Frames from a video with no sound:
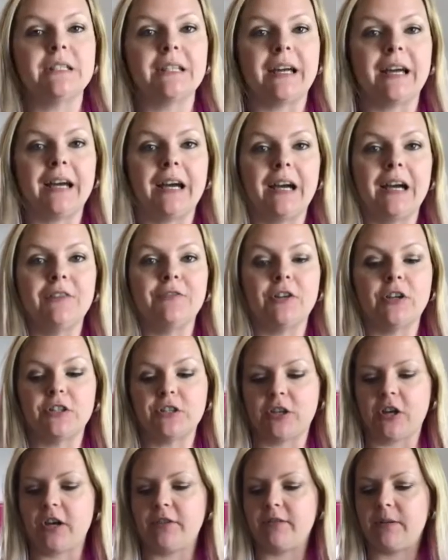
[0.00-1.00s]
to have a
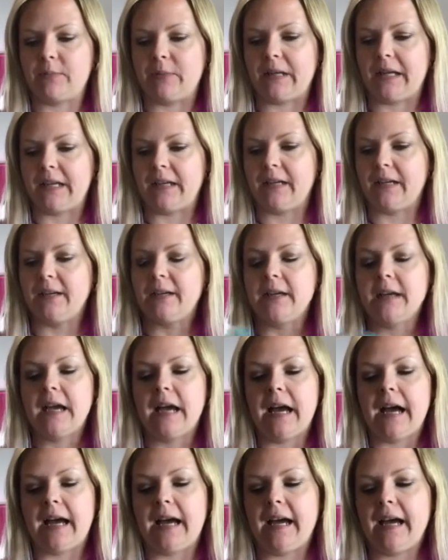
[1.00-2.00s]
diary planner,
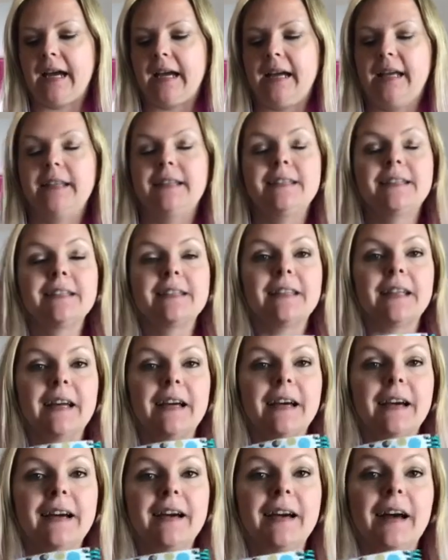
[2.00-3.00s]
and
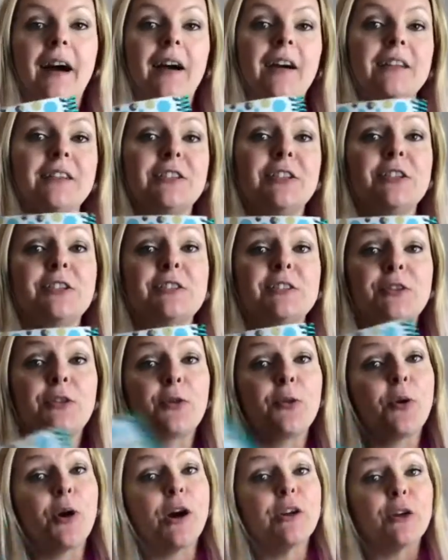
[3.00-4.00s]
I just
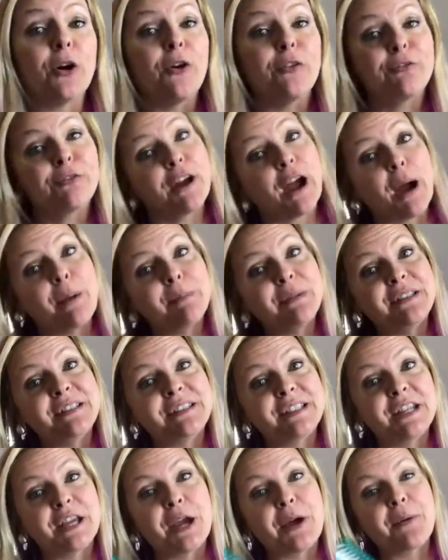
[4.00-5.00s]
thought I'd offer it up and
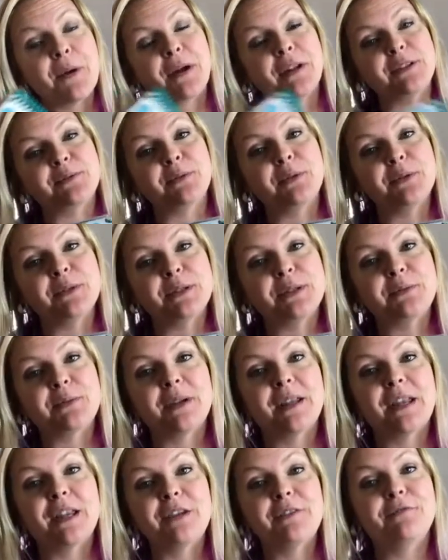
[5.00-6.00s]
see who else wanted
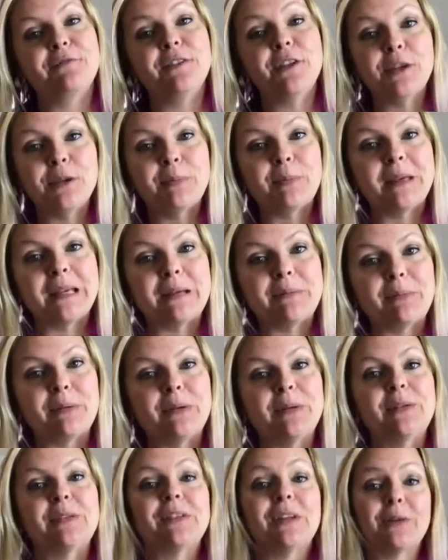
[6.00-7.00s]
one, and a few
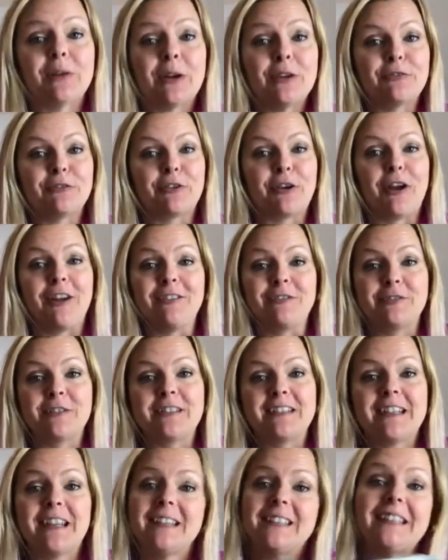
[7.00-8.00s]
people, so over 100,
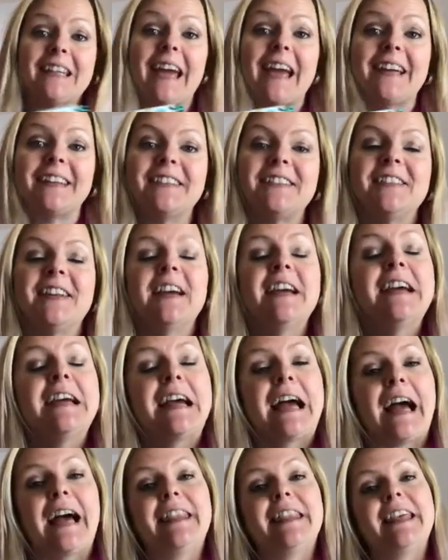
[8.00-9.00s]
said yes,
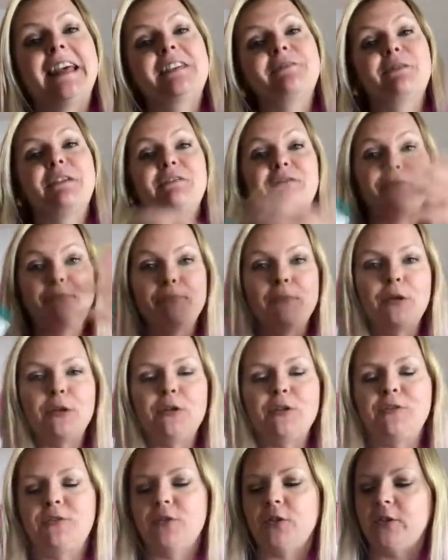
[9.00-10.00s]
and then we've
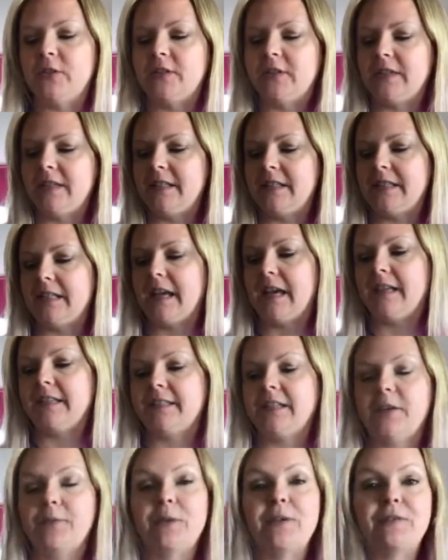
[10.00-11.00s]
moved on since then.
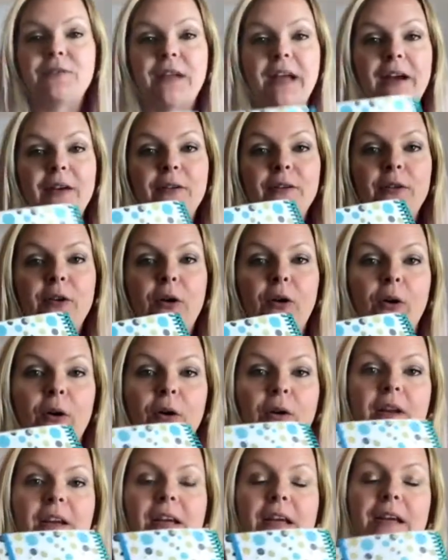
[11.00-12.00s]
So we've now
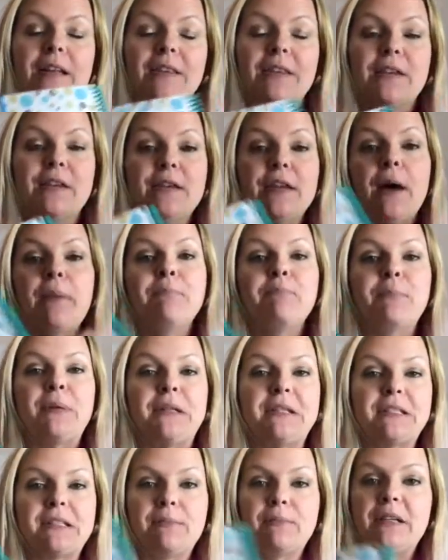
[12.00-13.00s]
got the
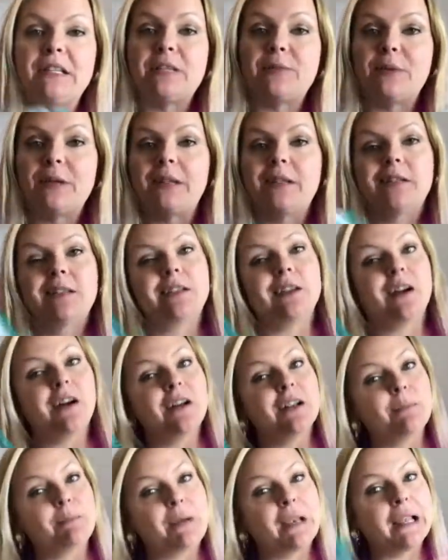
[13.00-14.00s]
numbers, that means we can
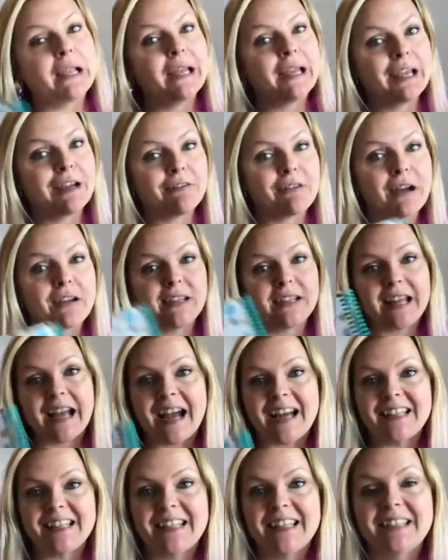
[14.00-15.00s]
start playing around and
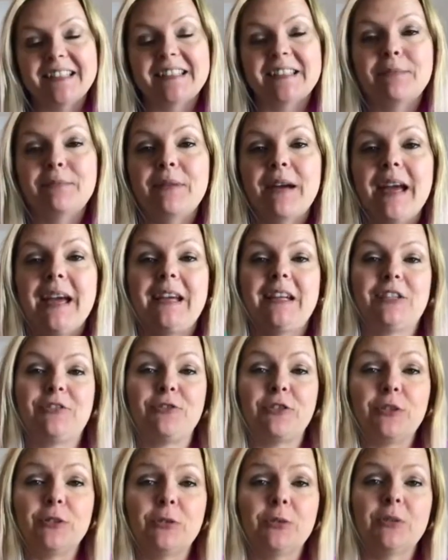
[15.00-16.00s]
adding in some
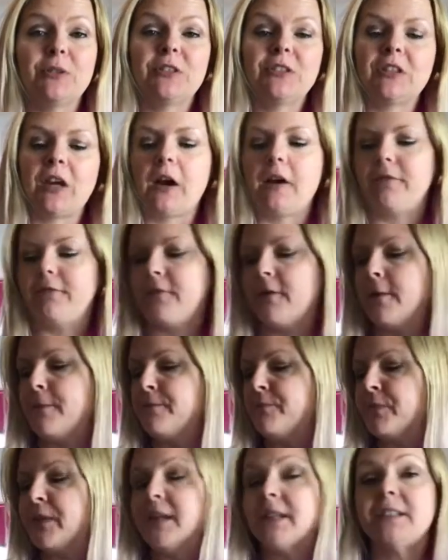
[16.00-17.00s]
extra cool stuff.
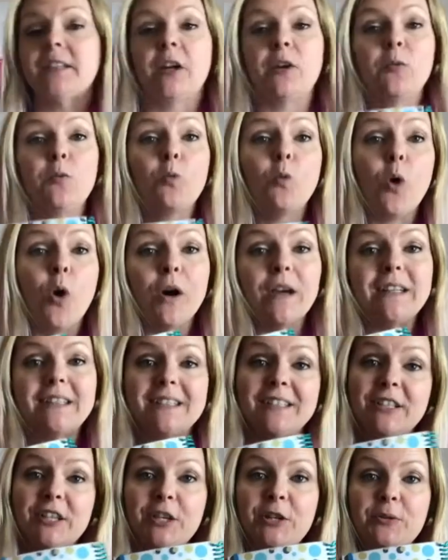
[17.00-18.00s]
So what
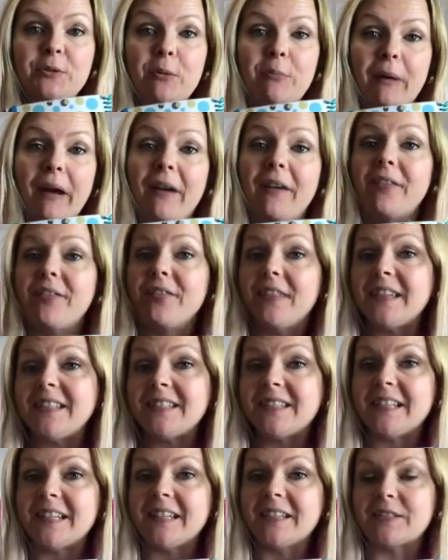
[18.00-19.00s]
is new about
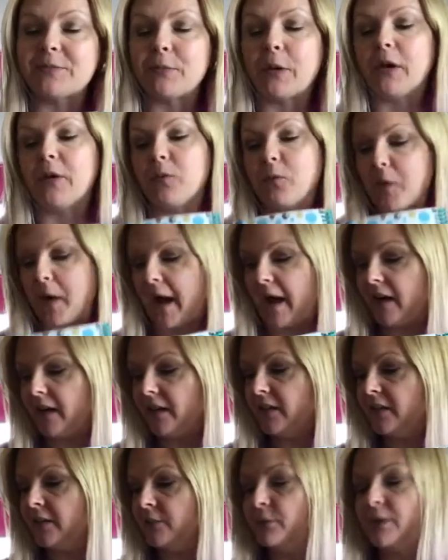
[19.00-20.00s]
this year's one?
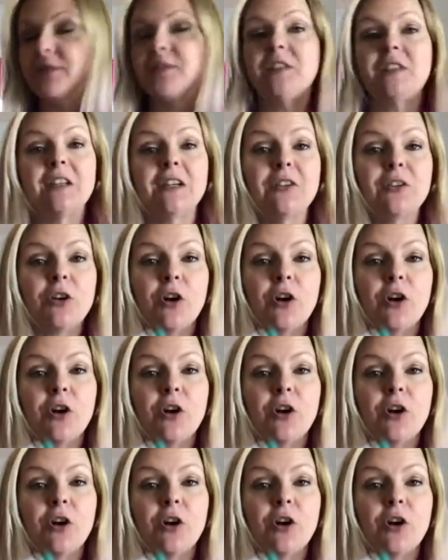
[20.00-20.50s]
Well, we've still